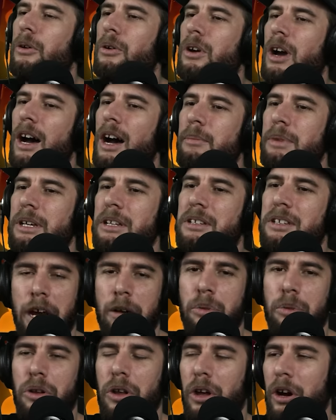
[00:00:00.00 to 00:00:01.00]
Yo, comment
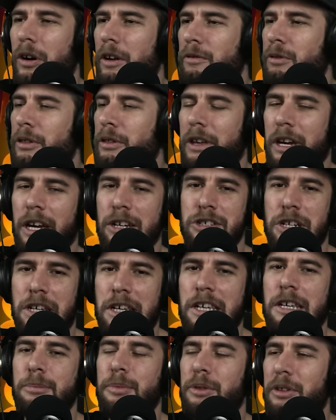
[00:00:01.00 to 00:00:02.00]
down below if you think I should
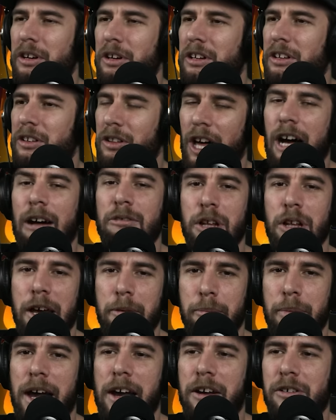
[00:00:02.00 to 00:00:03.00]
keep the lava
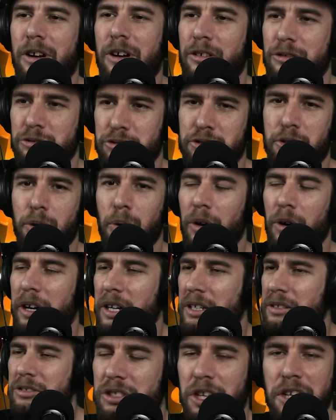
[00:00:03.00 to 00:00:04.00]
lamp background just
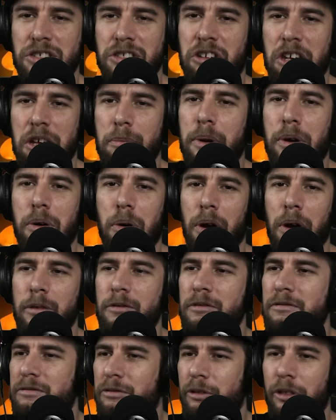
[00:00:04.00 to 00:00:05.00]
going. Should I just keep it
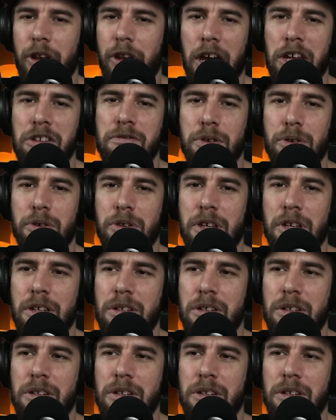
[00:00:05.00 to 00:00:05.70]
going for the next few of